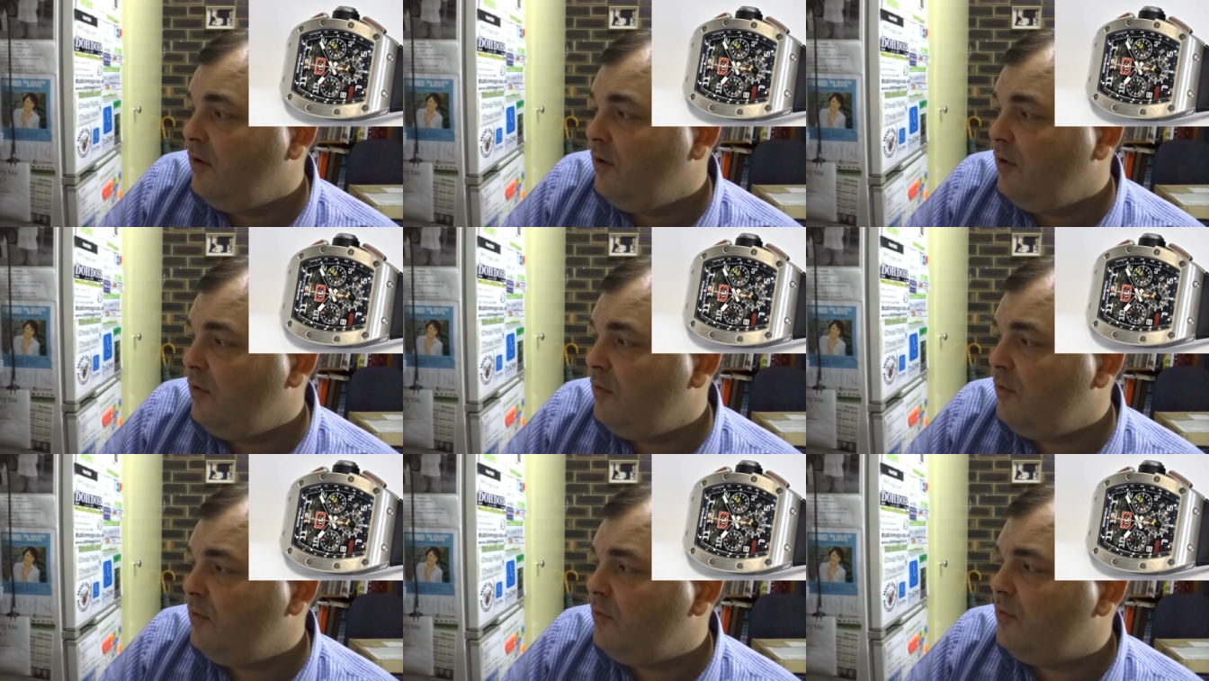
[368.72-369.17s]

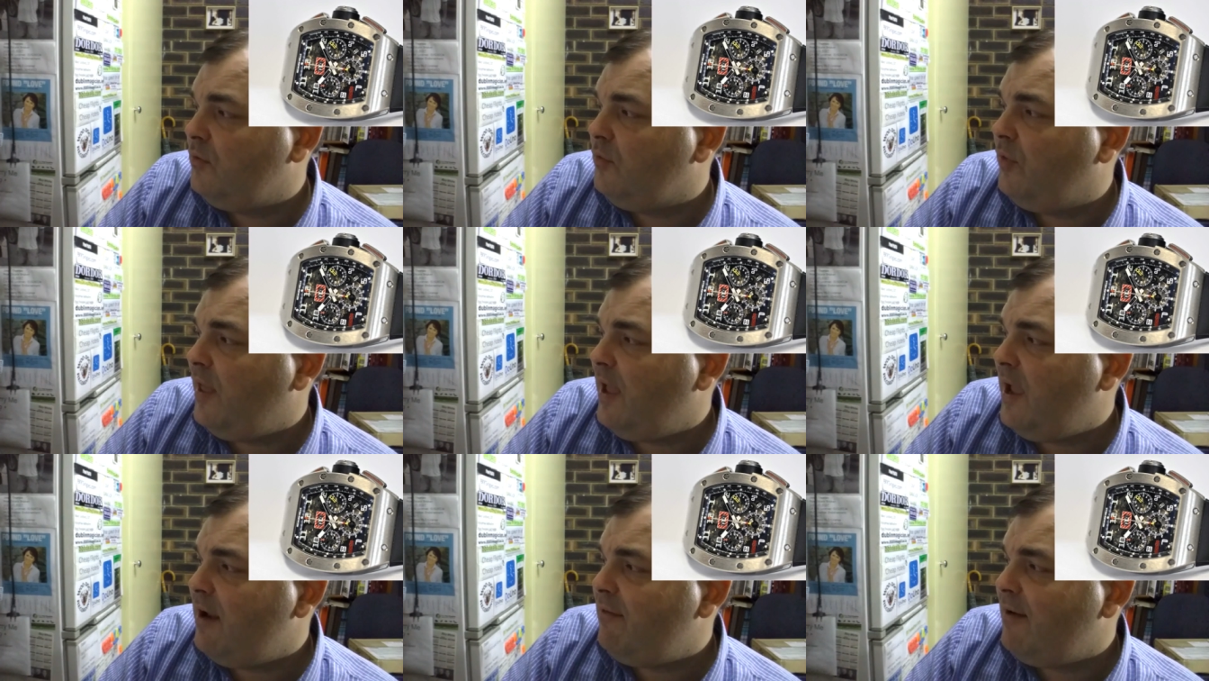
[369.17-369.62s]
Oh,
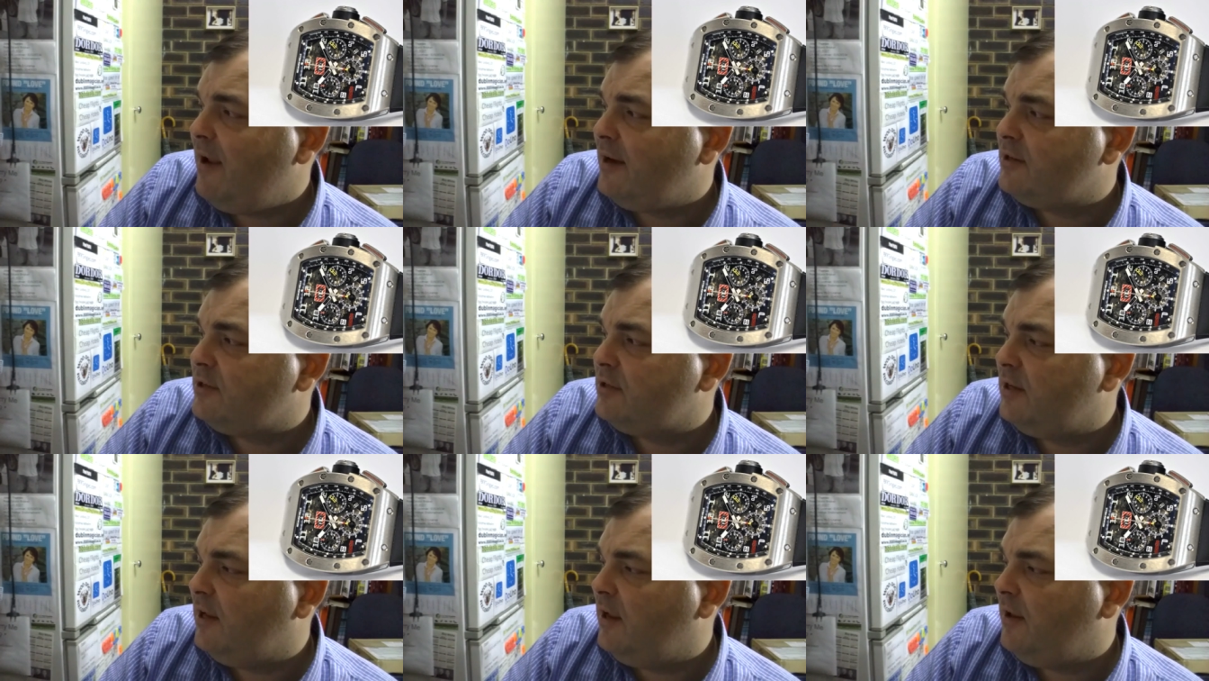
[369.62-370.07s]
they're
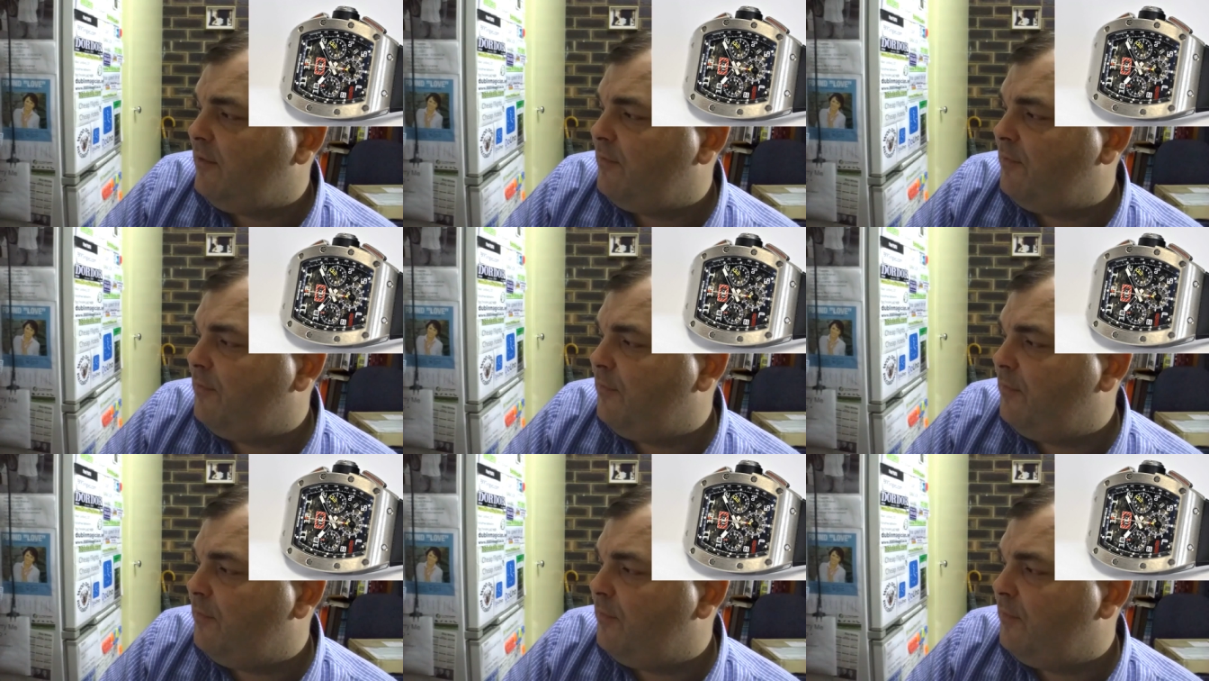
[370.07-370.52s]
actually, if
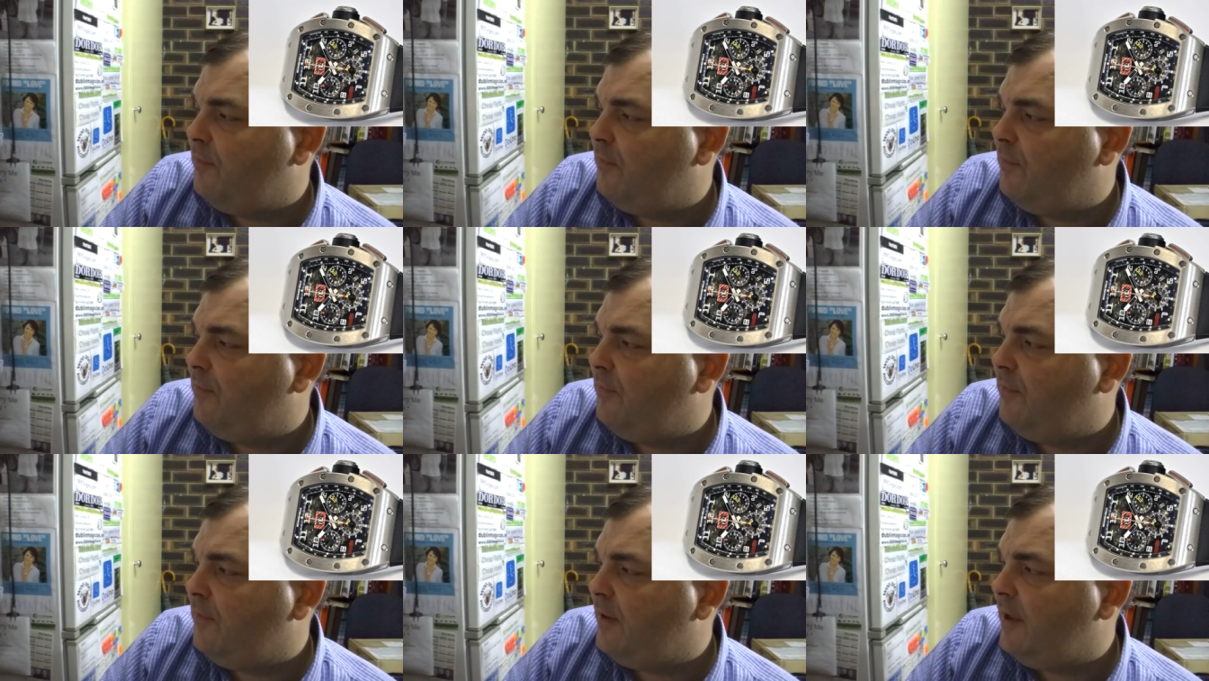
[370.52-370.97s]

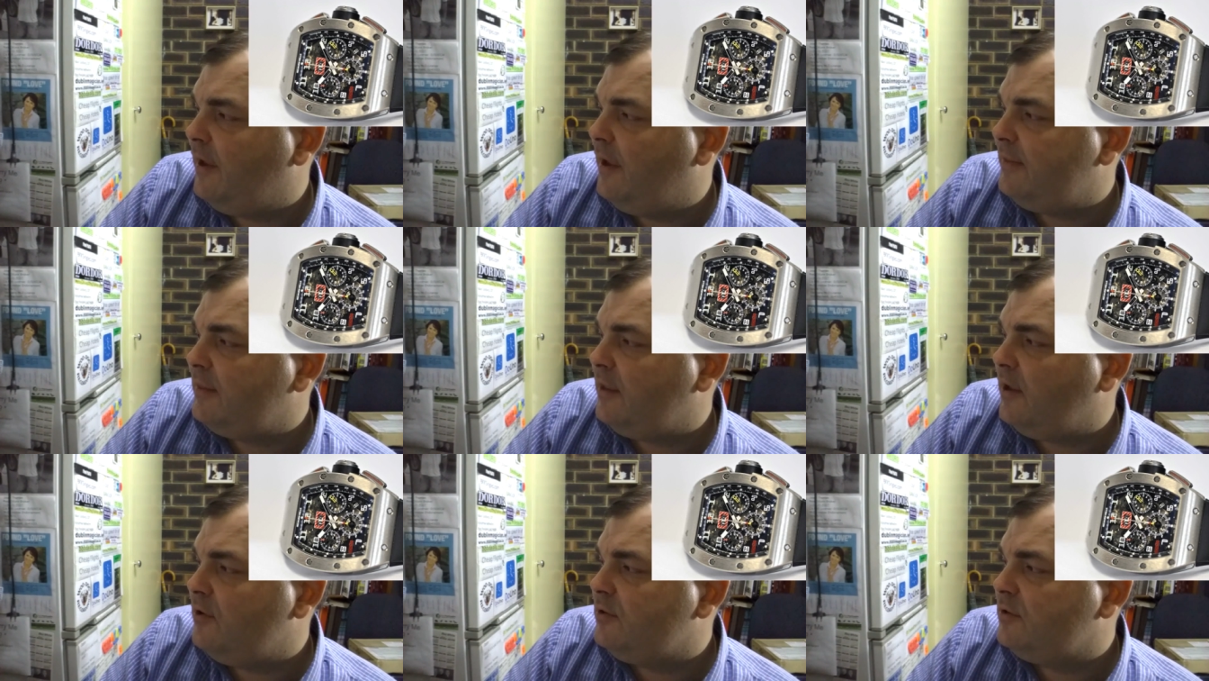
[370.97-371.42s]
you can
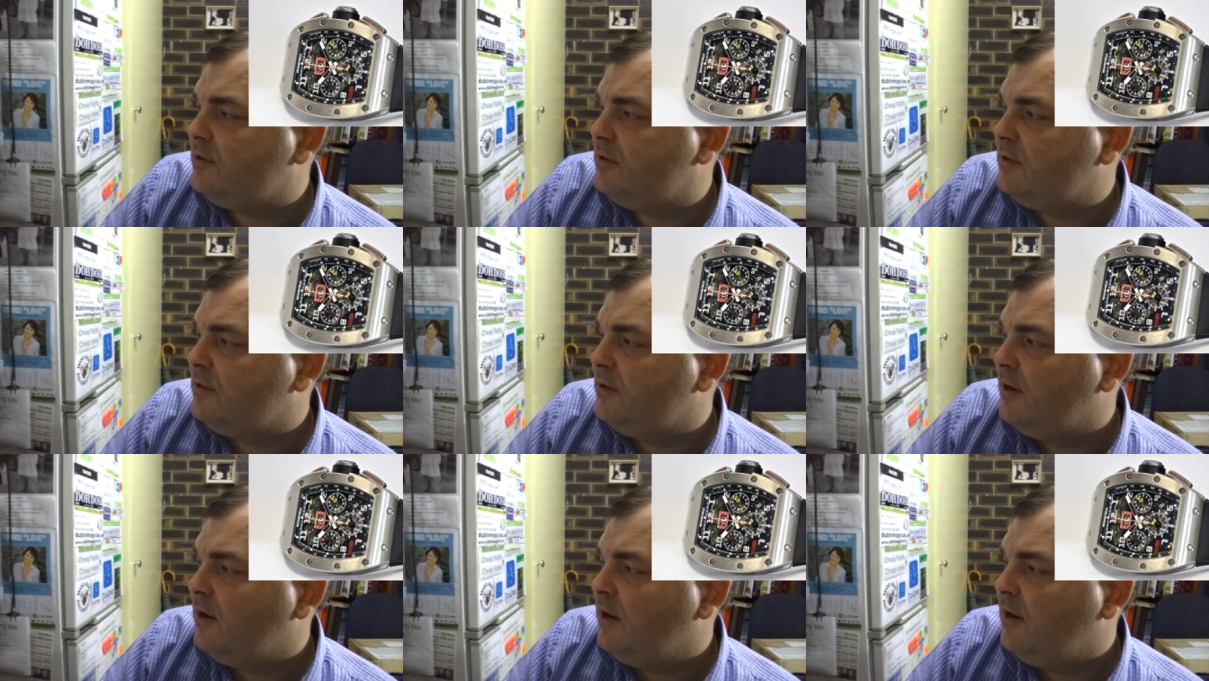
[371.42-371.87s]
get
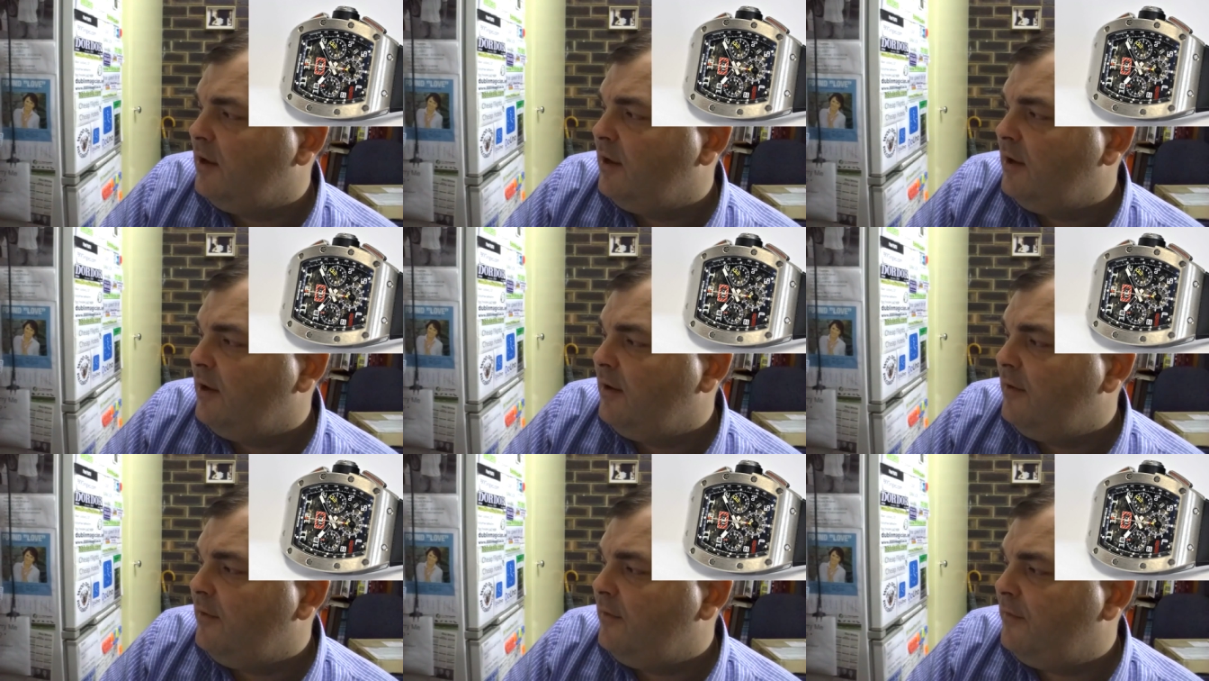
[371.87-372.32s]
those
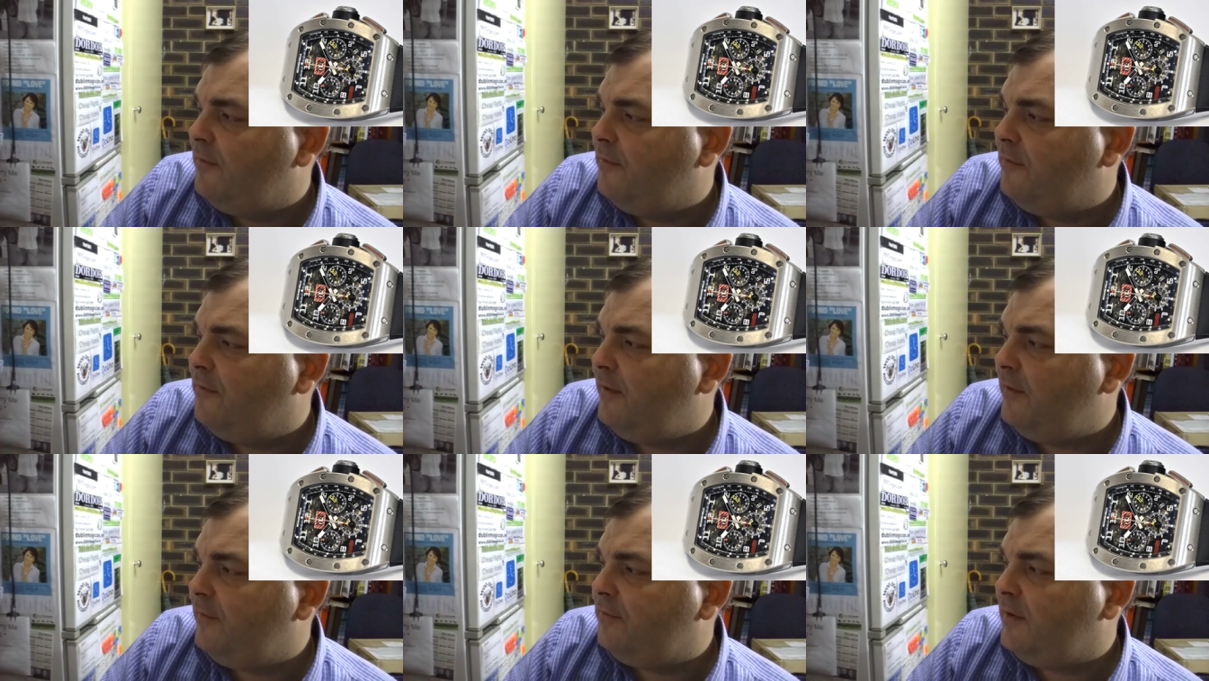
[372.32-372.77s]

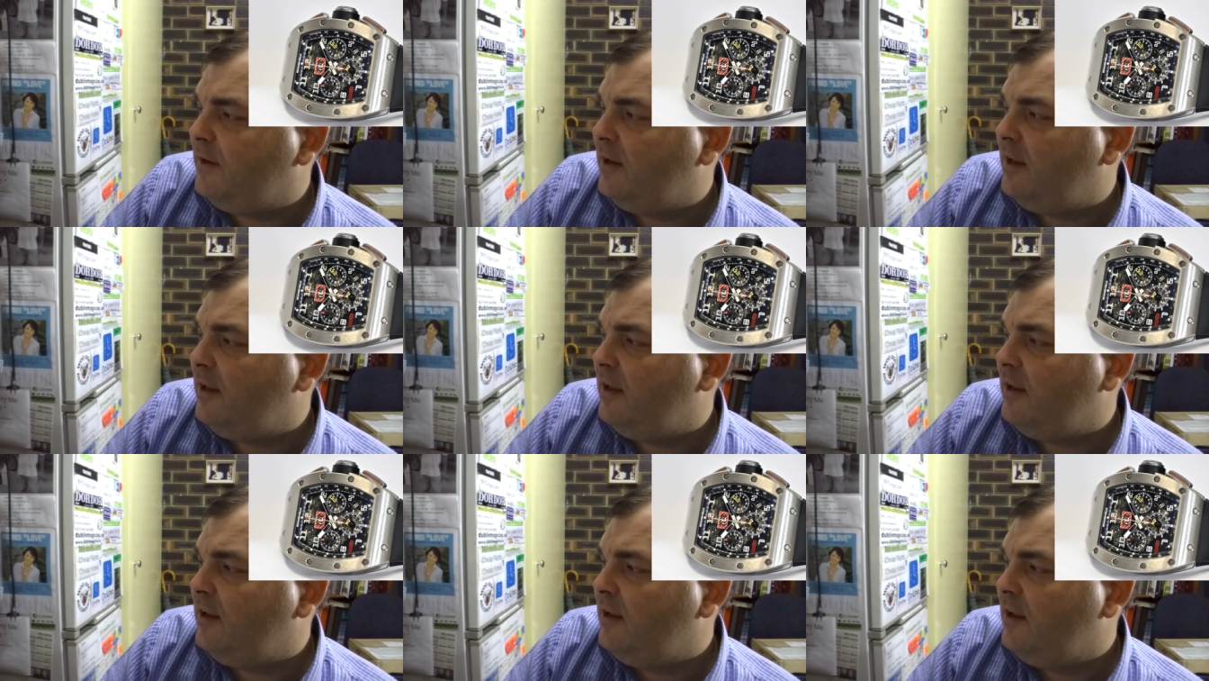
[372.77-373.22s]

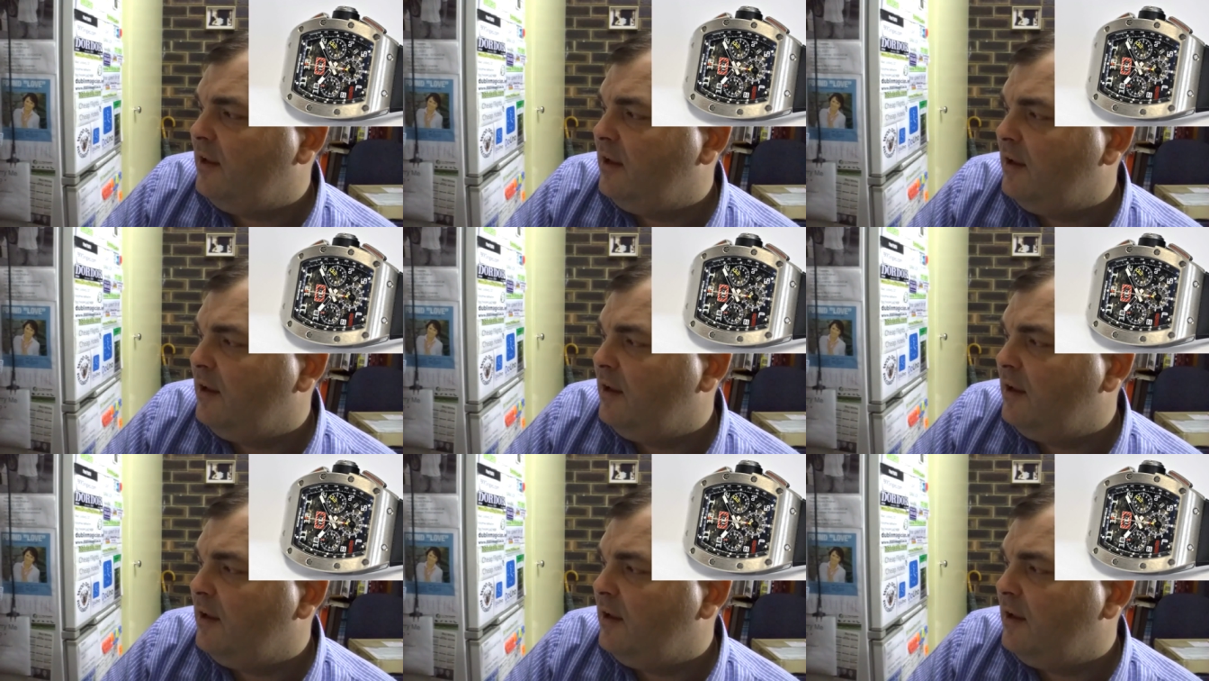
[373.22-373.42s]
50.